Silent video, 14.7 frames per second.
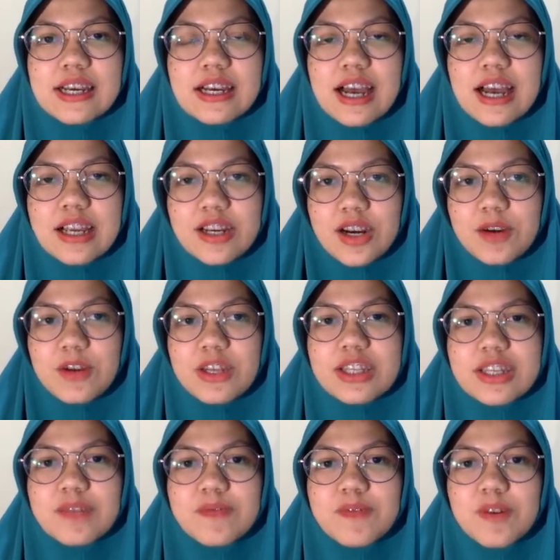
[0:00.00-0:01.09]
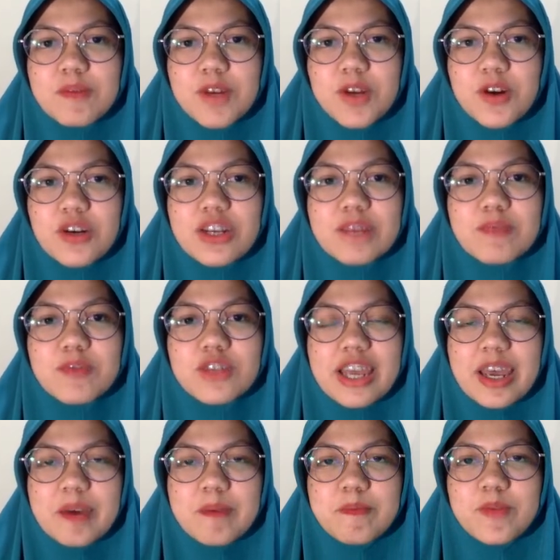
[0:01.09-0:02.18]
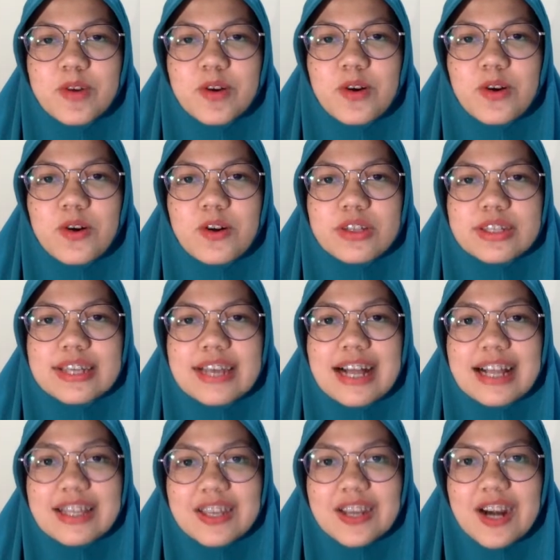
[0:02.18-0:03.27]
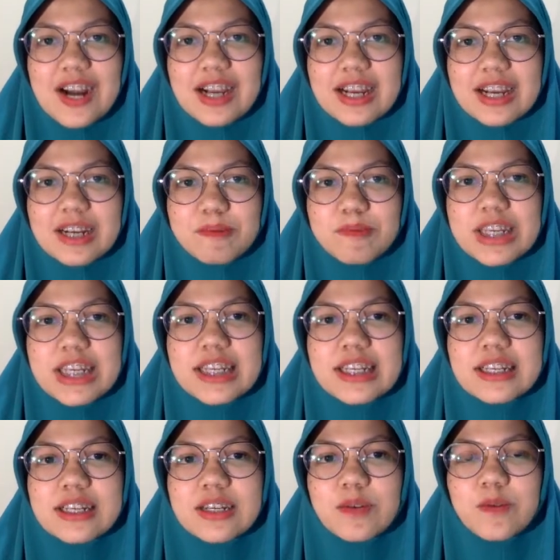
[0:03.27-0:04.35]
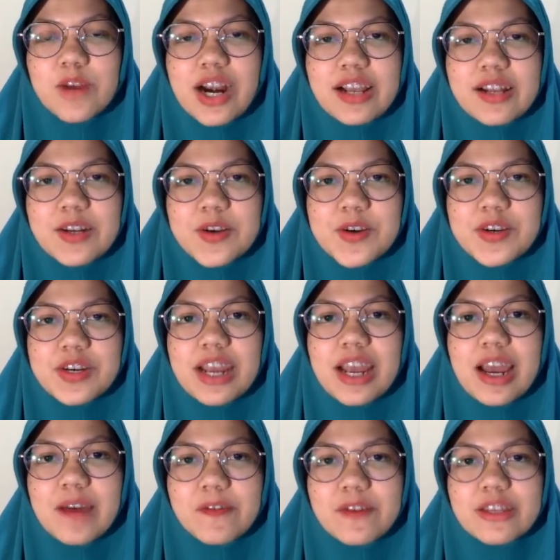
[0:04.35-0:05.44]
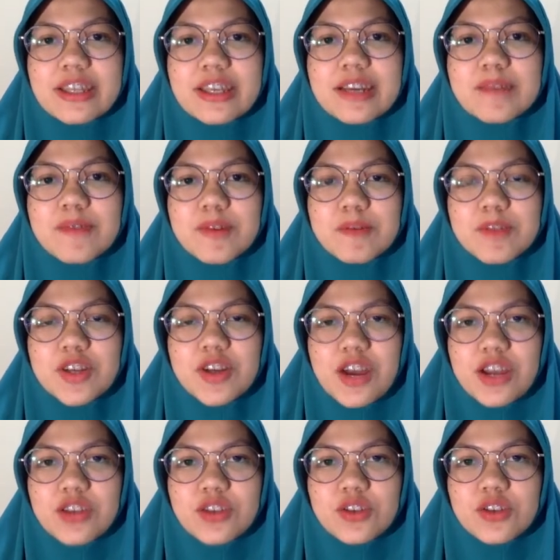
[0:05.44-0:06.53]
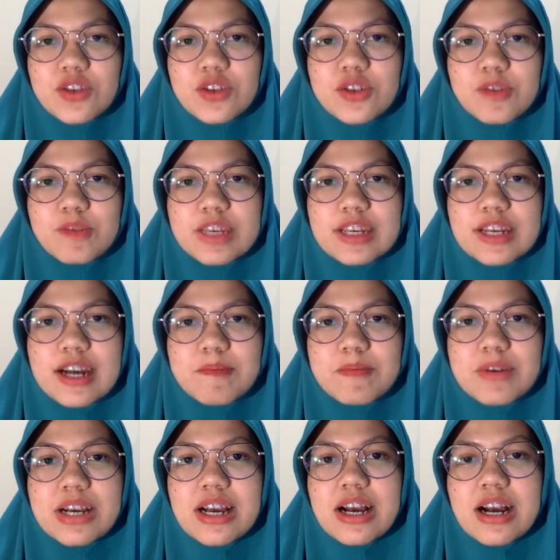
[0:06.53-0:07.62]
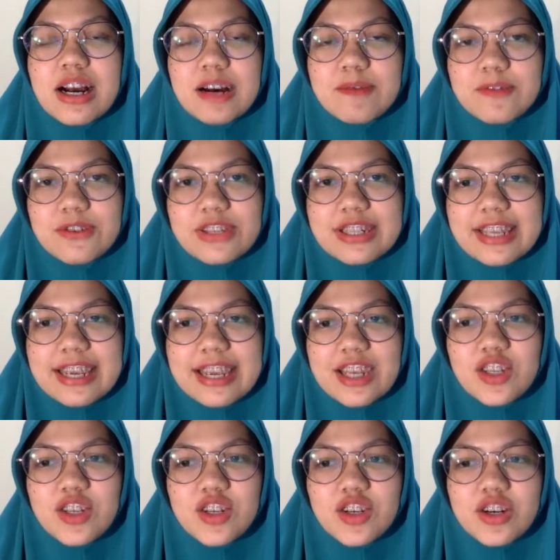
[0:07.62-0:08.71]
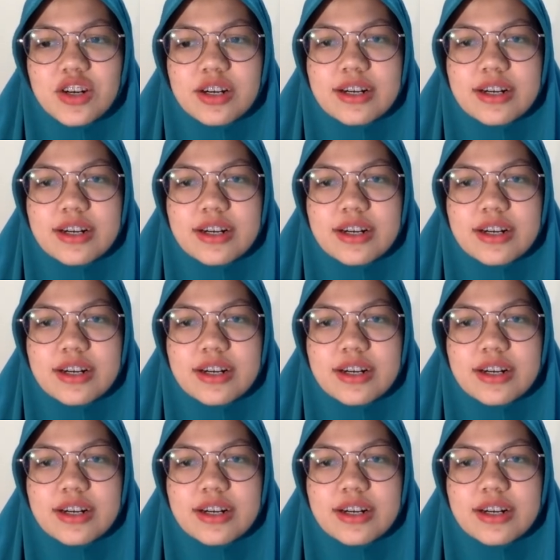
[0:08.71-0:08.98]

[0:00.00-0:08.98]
I graduated from a coding bootcamp called Altera Academy, where I learned everything from scratch to become a full stack engineer.